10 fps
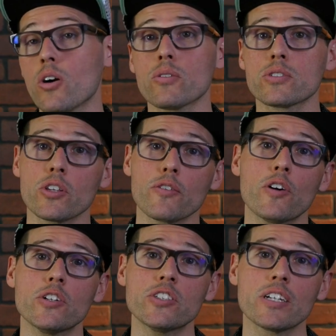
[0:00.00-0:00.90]
So the
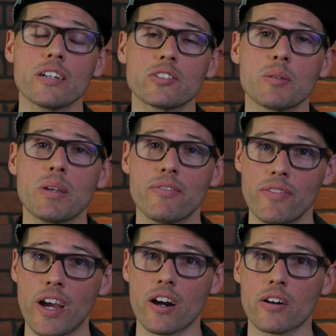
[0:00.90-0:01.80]
first thing is, to be
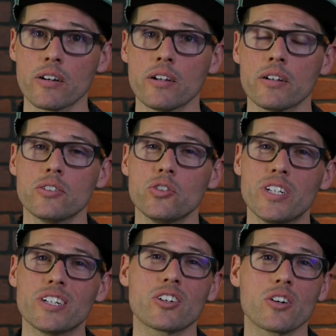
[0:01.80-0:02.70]
fair, you
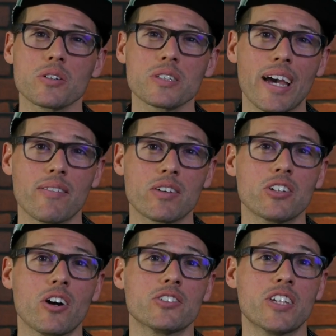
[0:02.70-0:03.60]
didn't currently have
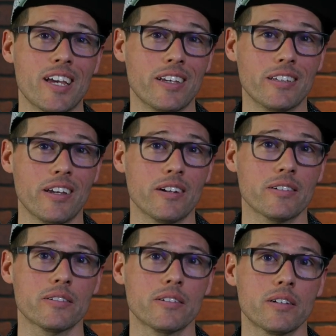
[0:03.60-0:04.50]
guitars hanging there.
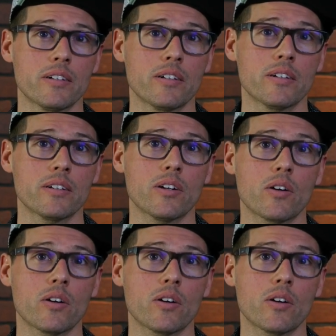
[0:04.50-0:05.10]
Yeah, but